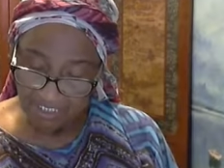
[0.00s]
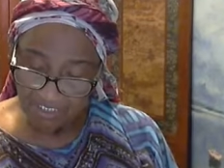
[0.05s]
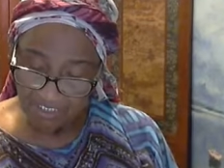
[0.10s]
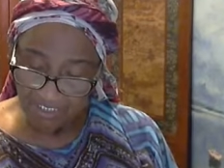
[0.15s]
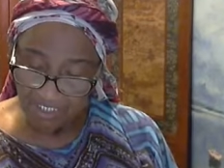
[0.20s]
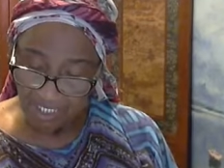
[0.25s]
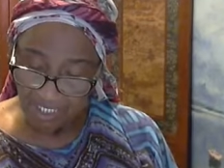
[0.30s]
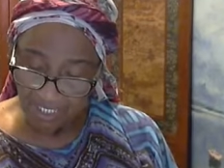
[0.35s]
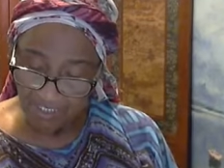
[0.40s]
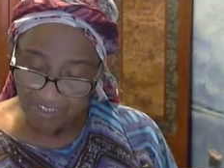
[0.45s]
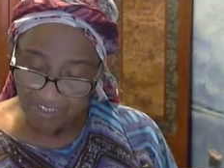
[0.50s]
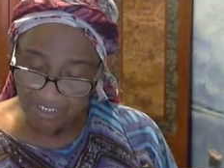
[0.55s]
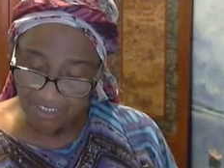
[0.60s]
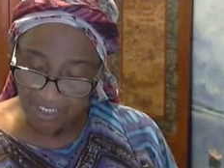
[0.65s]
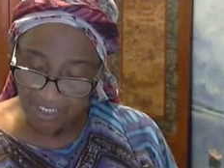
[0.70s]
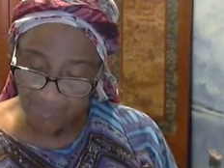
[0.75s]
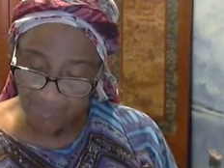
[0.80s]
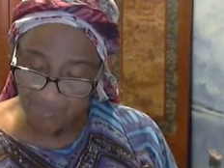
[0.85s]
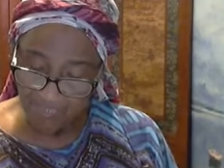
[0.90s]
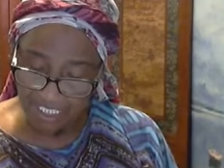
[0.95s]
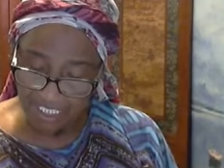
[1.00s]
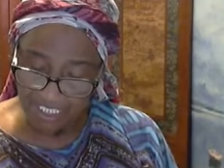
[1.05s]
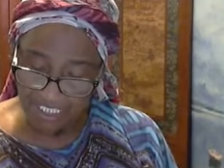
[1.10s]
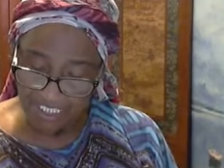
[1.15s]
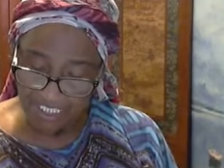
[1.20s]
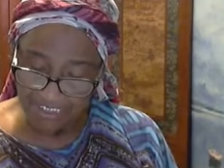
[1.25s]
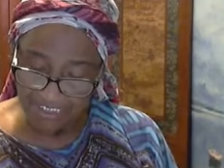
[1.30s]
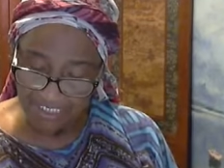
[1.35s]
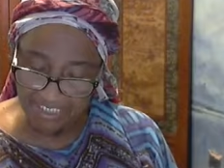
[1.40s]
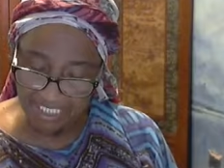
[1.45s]
Go your way
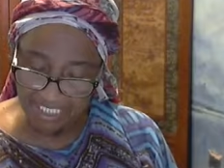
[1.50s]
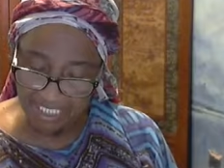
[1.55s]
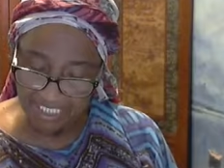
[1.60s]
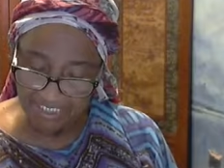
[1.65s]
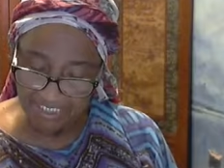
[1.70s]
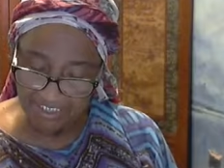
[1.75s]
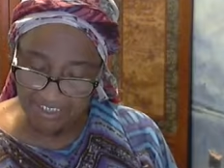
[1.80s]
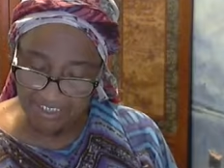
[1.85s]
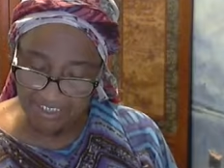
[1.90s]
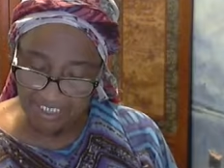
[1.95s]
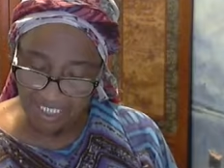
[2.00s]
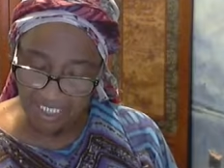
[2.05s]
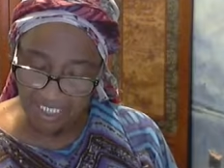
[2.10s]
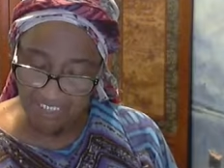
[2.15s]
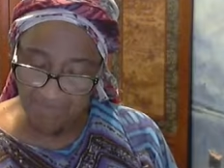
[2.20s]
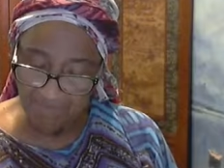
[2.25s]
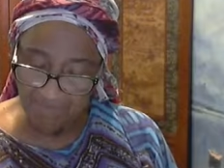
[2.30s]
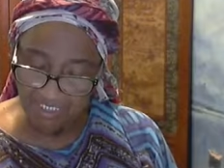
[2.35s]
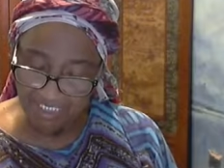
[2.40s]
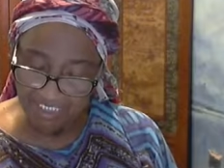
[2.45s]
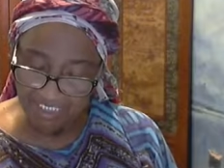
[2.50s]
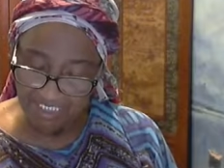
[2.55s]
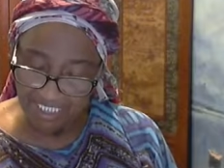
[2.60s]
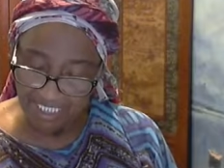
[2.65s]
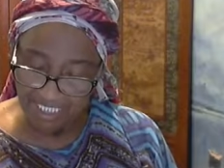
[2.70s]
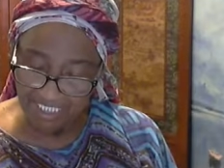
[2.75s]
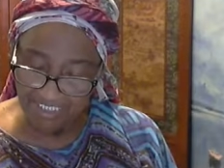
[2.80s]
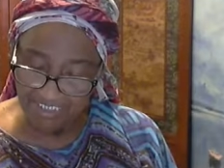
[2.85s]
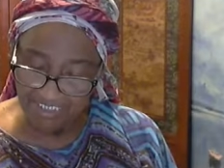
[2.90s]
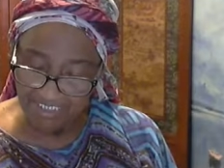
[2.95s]
and tell John what
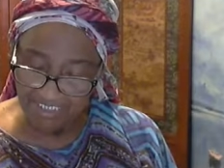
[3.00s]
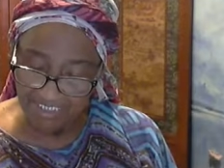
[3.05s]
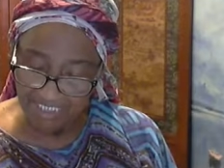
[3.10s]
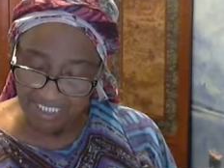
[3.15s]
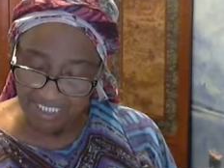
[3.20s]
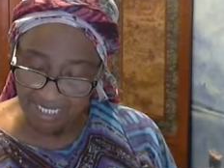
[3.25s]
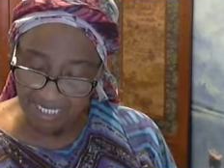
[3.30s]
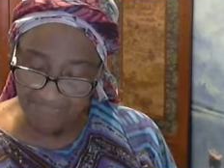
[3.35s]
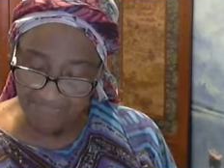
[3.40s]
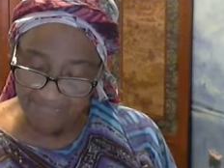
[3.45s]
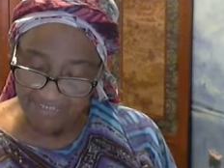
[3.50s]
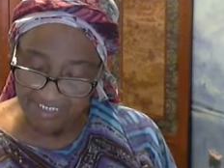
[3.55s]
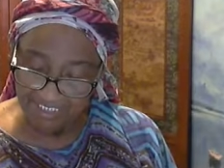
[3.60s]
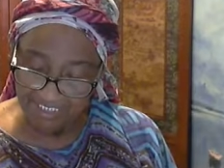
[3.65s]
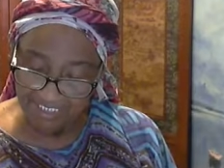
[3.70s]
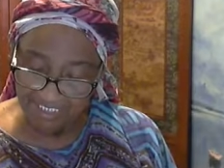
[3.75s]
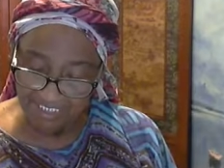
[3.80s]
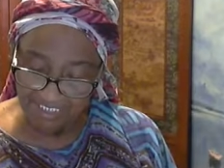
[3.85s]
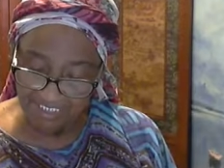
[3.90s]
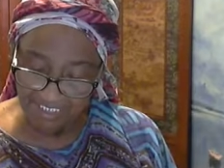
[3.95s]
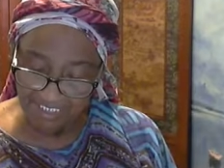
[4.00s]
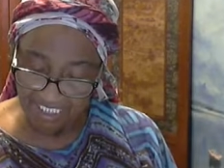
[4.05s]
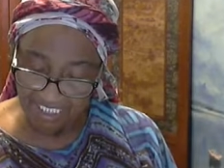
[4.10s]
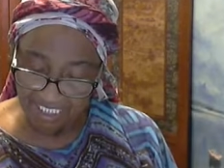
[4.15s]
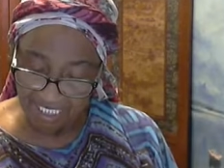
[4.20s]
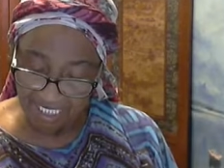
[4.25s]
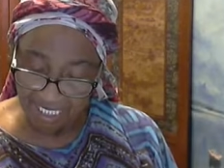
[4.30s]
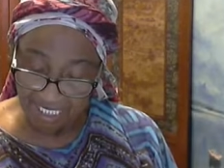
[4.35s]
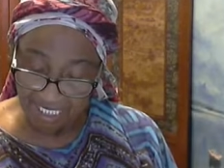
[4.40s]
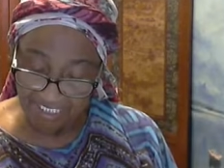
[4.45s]
things ye have seen
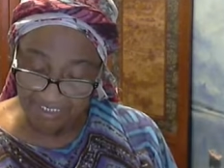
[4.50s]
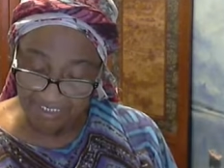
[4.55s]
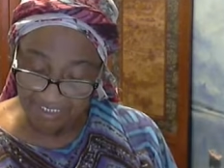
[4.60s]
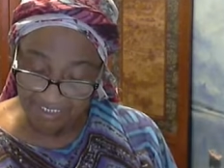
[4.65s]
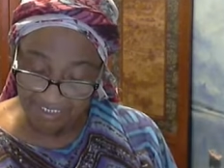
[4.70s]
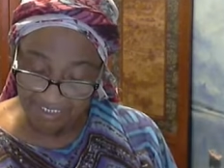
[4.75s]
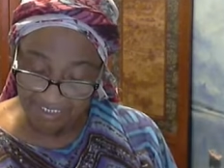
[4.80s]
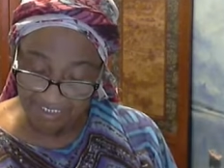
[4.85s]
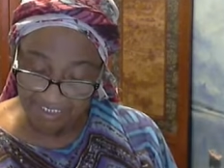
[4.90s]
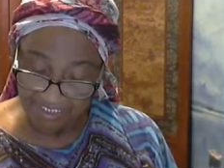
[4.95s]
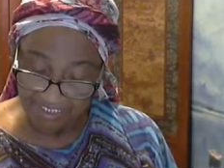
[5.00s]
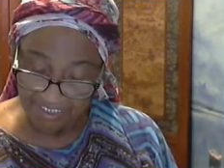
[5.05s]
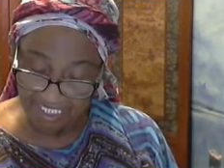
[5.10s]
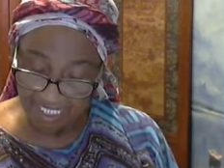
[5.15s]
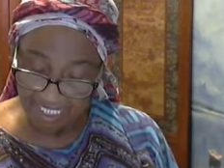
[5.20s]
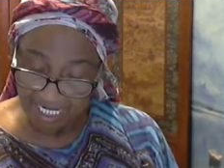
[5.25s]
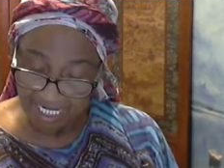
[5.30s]
and heard,